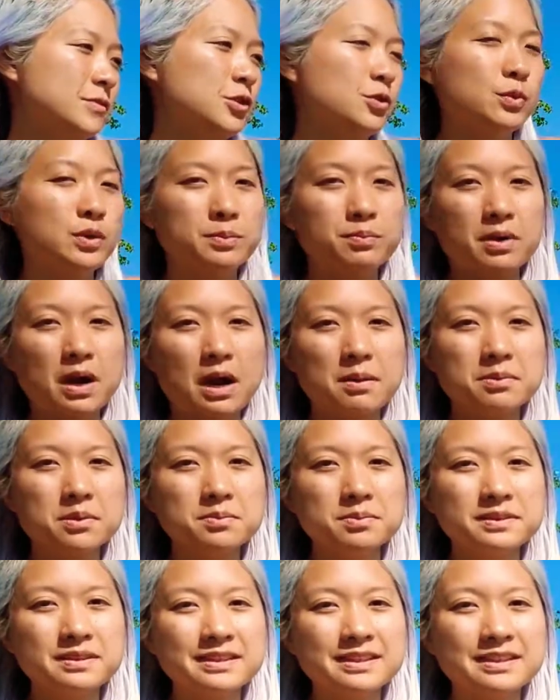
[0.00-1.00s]
you would
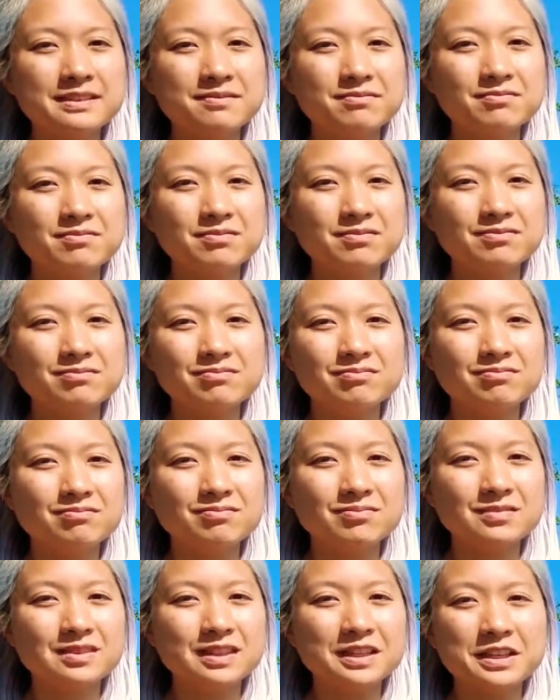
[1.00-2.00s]
probably
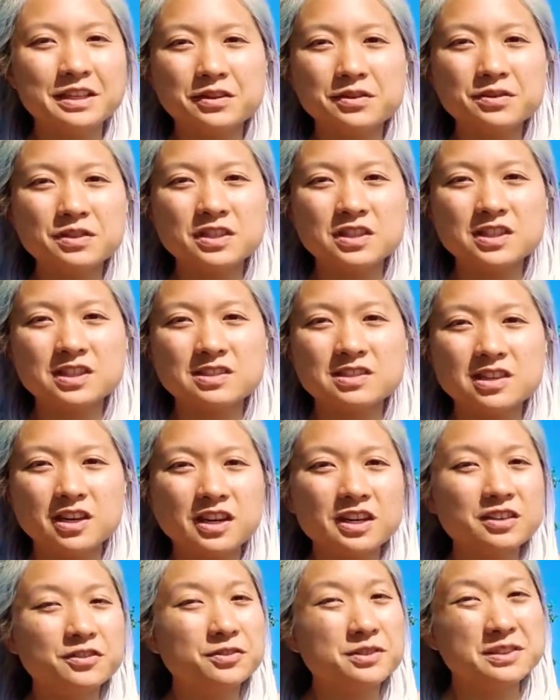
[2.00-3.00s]
you know, just
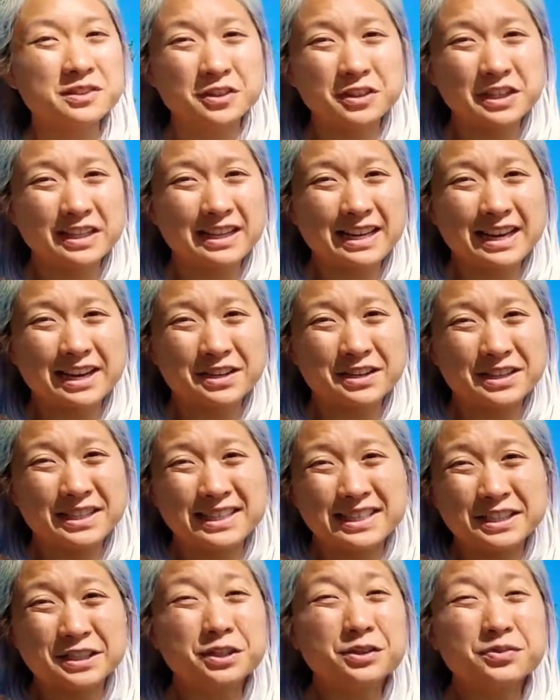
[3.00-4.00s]
start learning how to
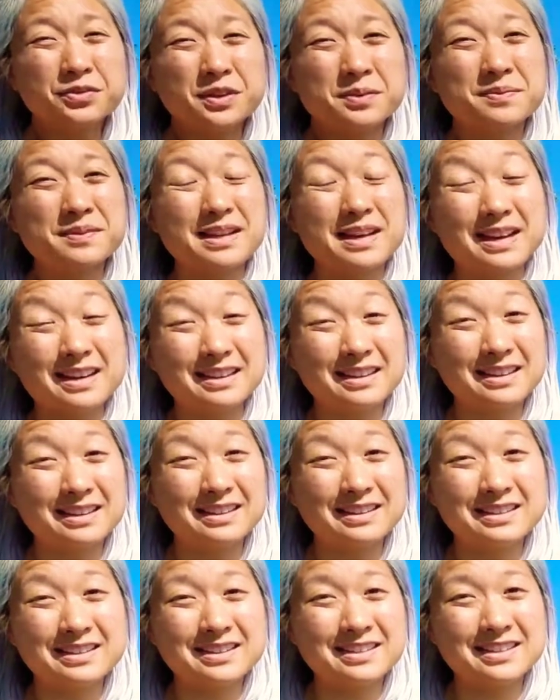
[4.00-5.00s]
heal from that
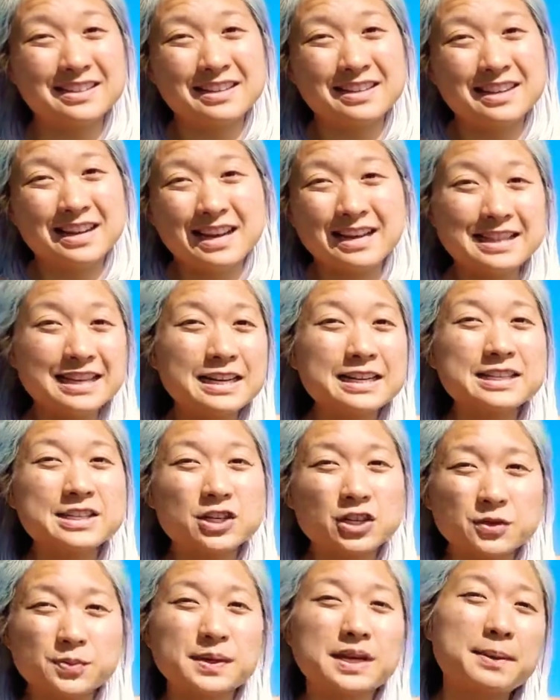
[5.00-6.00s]
and and then it
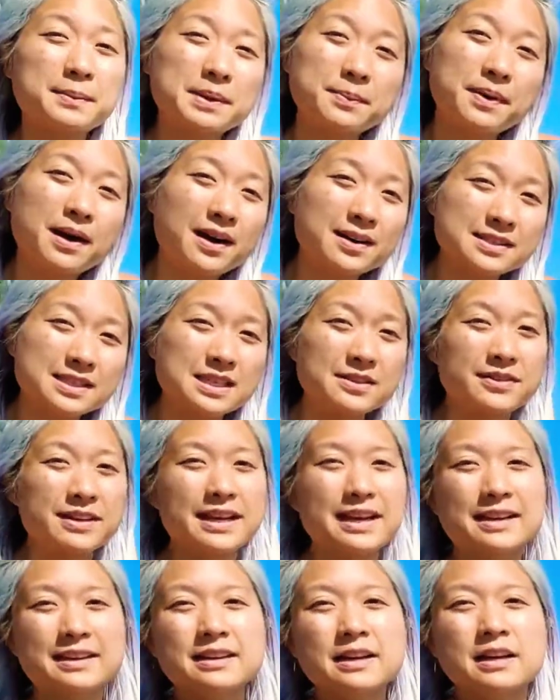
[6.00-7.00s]
starts becoming positive
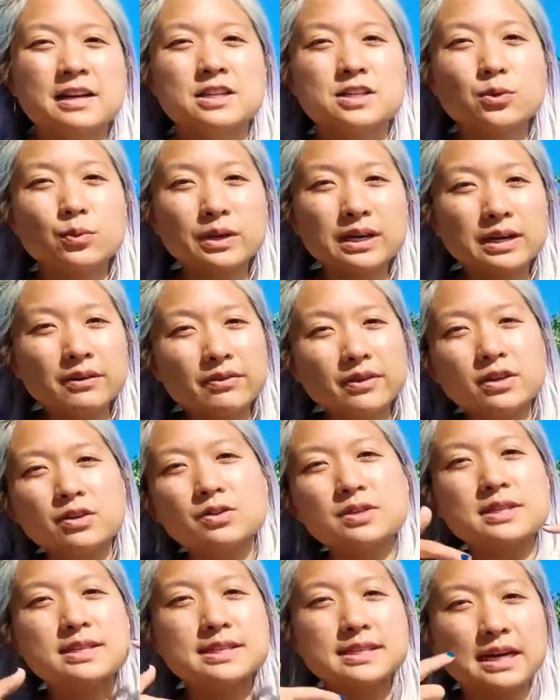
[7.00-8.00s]
again. So whenever
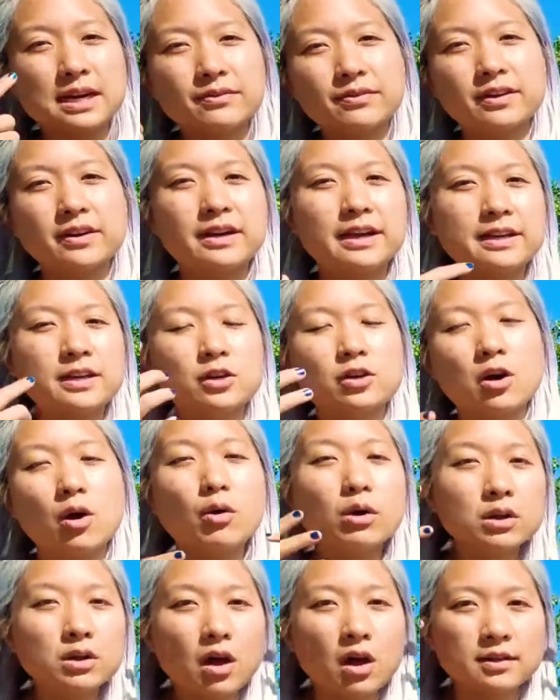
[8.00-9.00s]
you discover and you
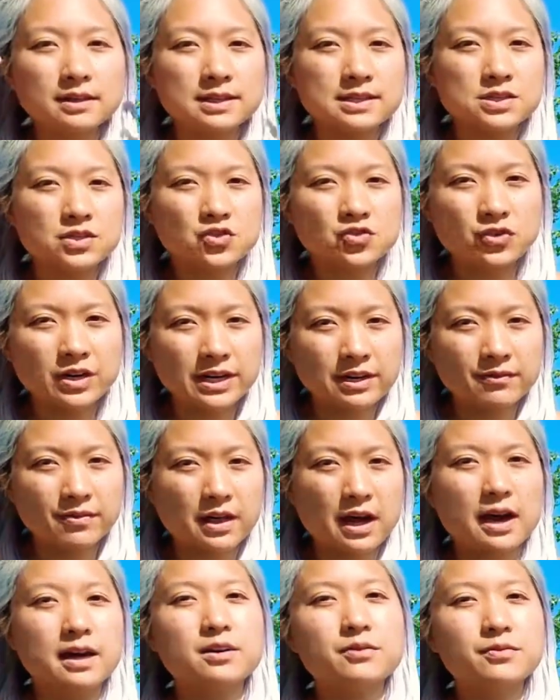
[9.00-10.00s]
go along this train of
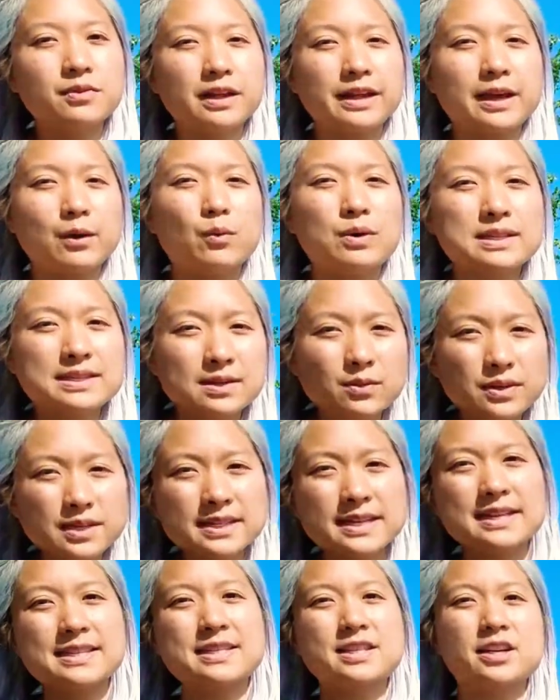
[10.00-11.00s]
thought of like, okay, what's the
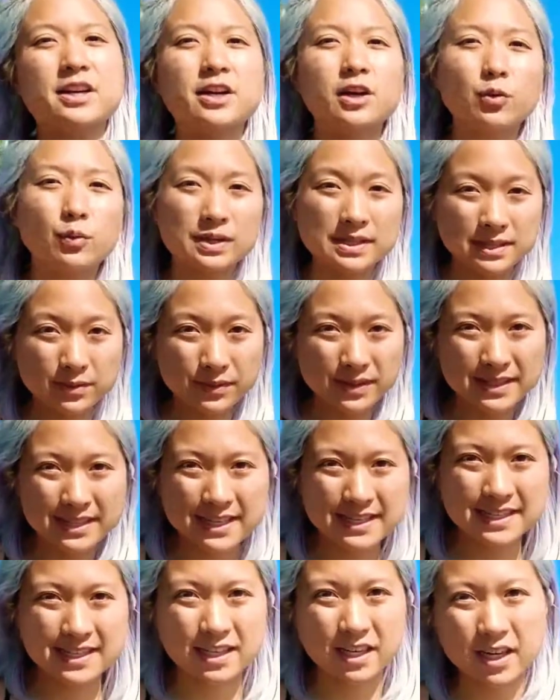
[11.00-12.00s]
worst case scenario? What's the
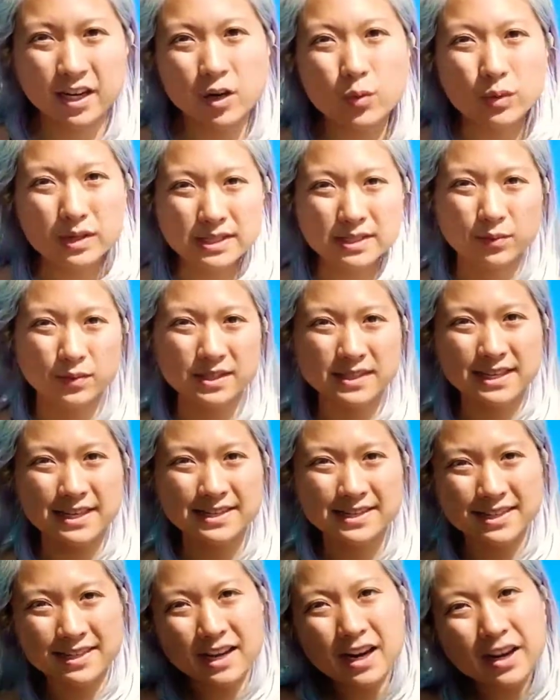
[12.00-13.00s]
worst case scenario? What's the worst
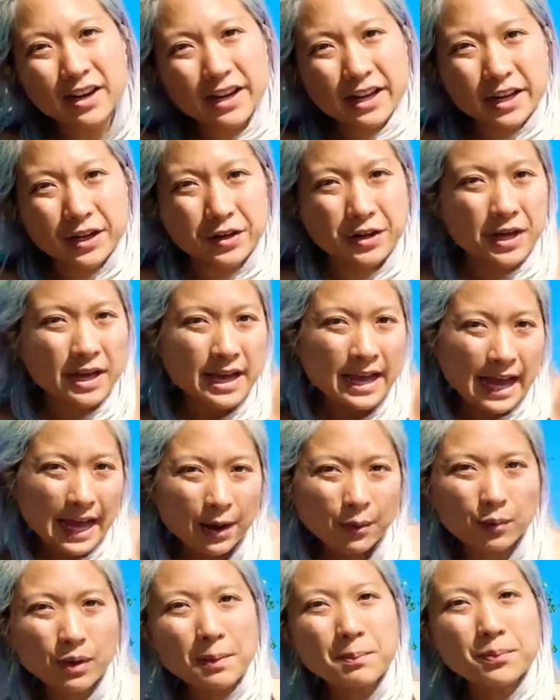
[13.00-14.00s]
case scenario?
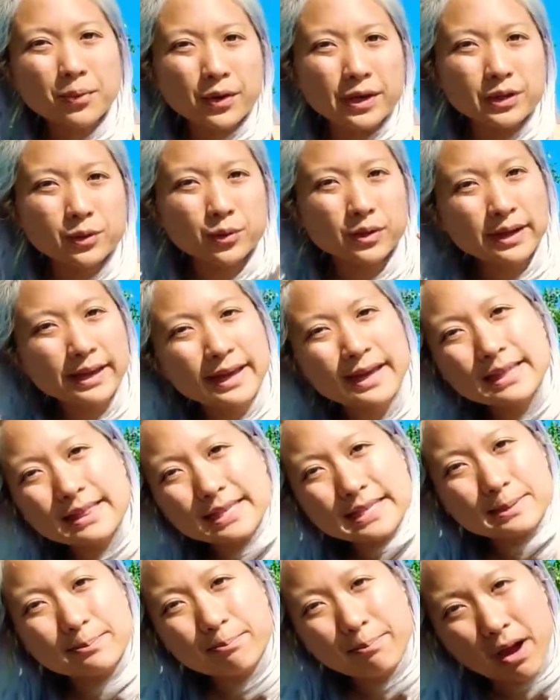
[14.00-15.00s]
At one point you will
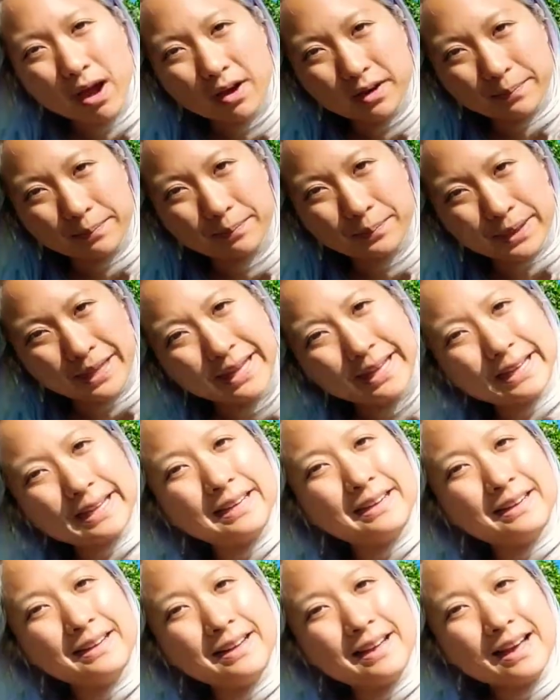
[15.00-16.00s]
hit this bottom
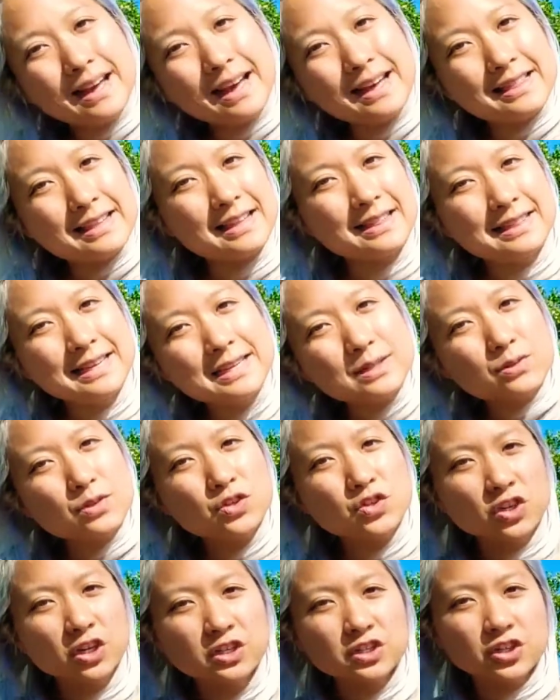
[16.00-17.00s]
pit and then things
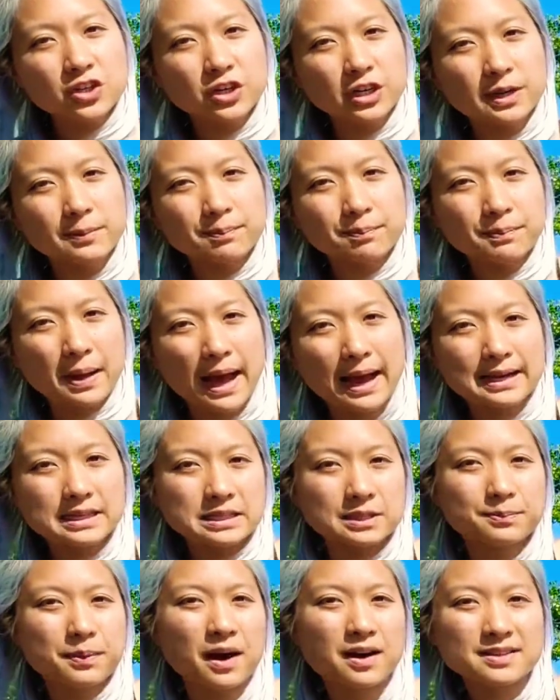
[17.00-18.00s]
will start turning back
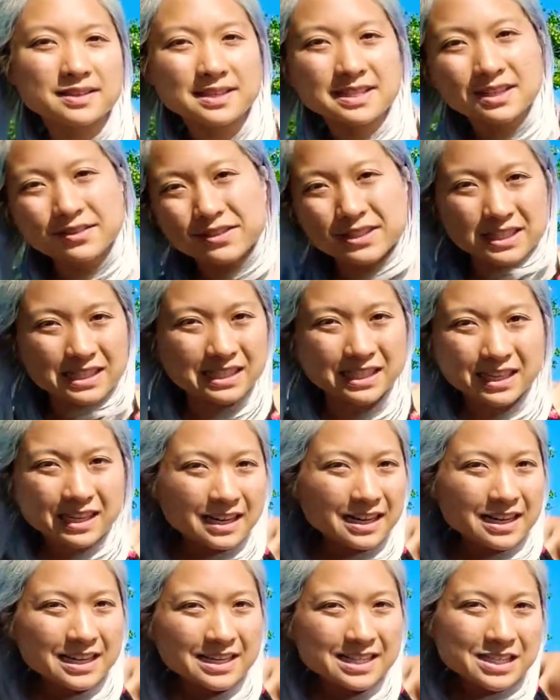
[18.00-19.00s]
to positivity.
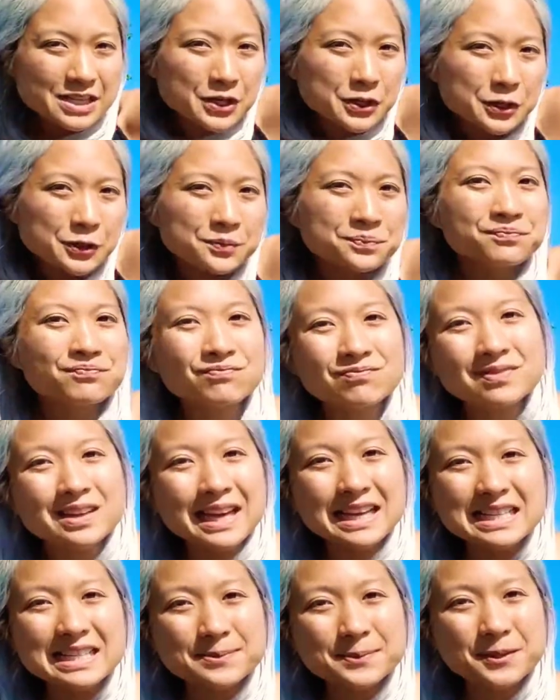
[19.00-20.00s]
So
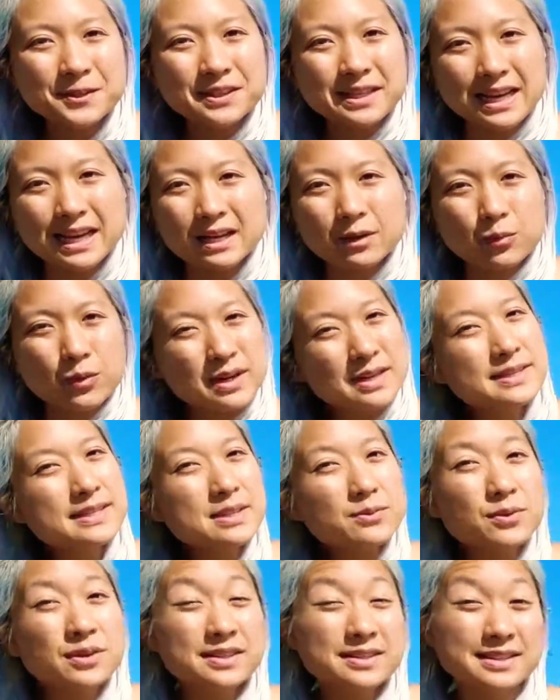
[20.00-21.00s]
explore that. What is
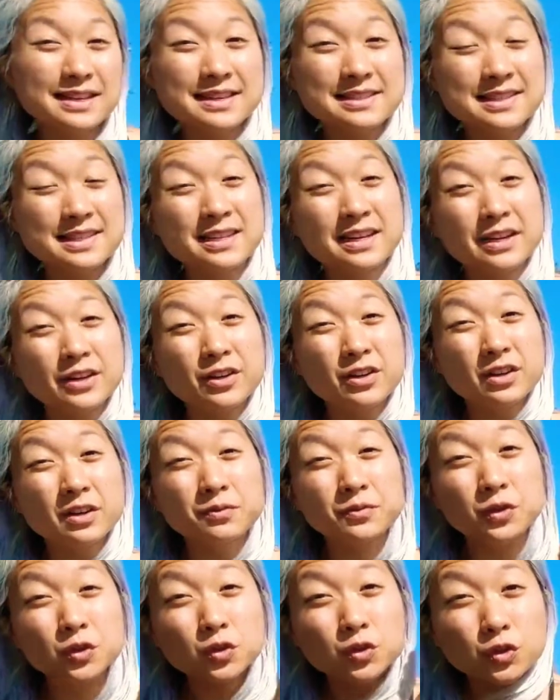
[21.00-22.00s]
the worst case scenario
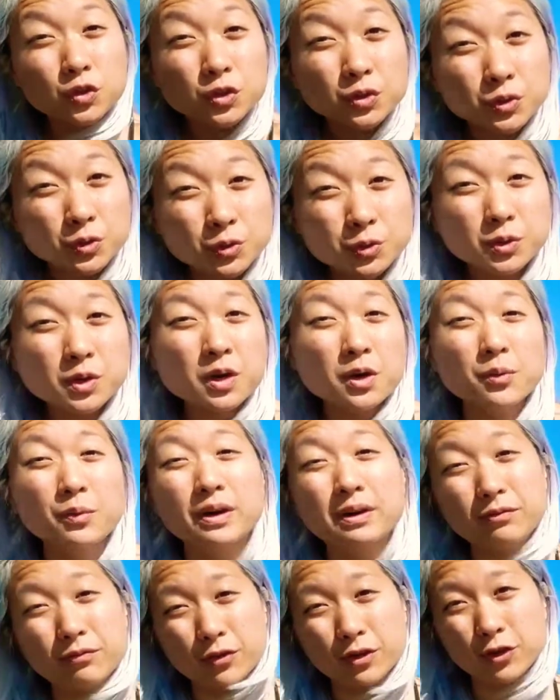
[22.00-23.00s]
if you
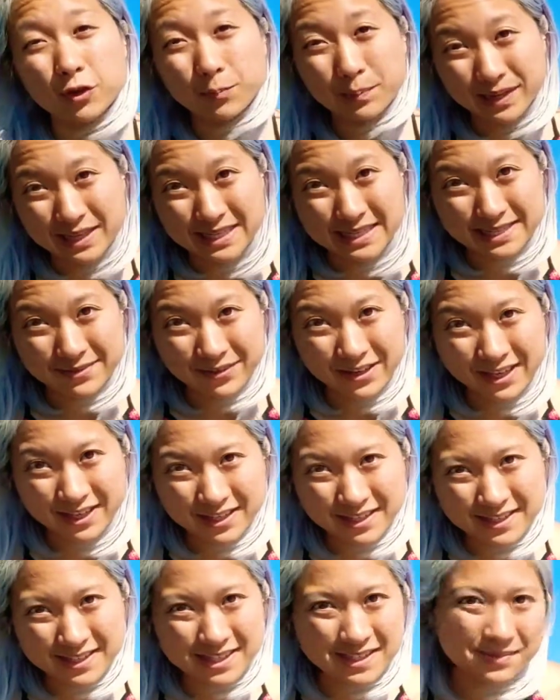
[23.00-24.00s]
went for your biggest
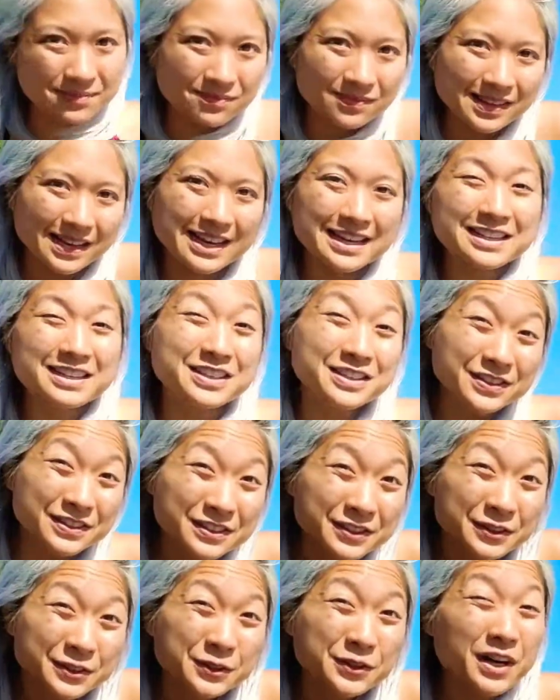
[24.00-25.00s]
fears and
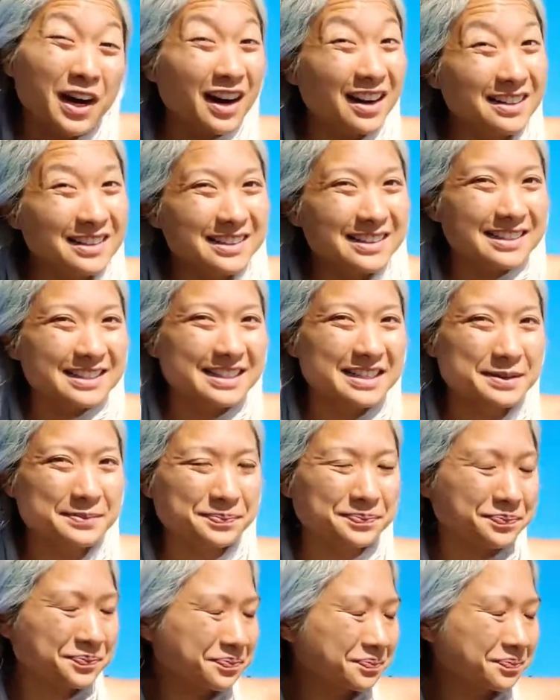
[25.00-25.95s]
you conquered them?